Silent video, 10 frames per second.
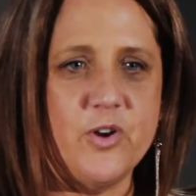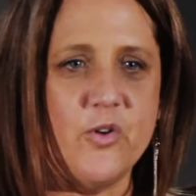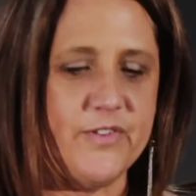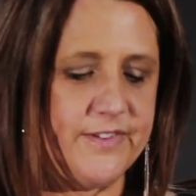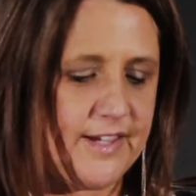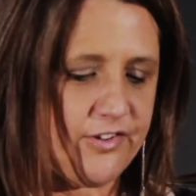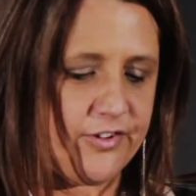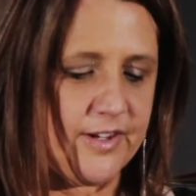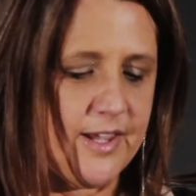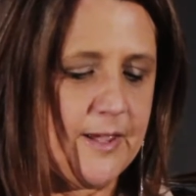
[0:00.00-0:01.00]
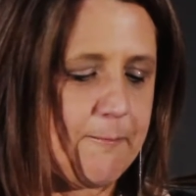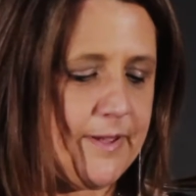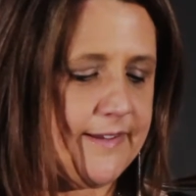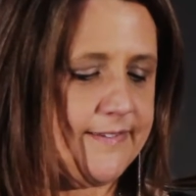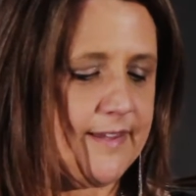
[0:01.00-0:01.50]
conversation,
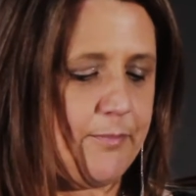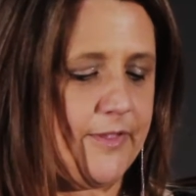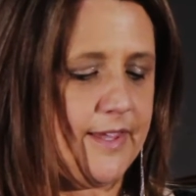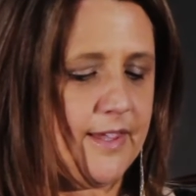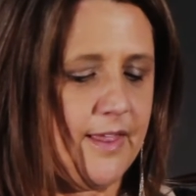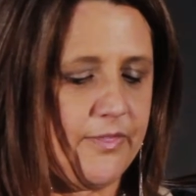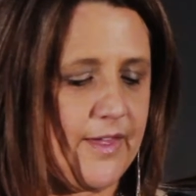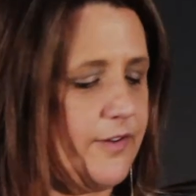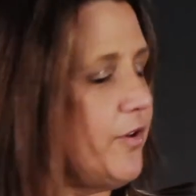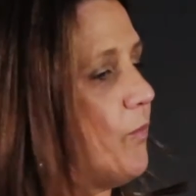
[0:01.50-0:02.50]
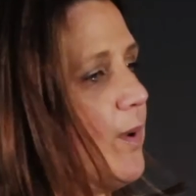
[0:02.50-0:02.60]
but as something that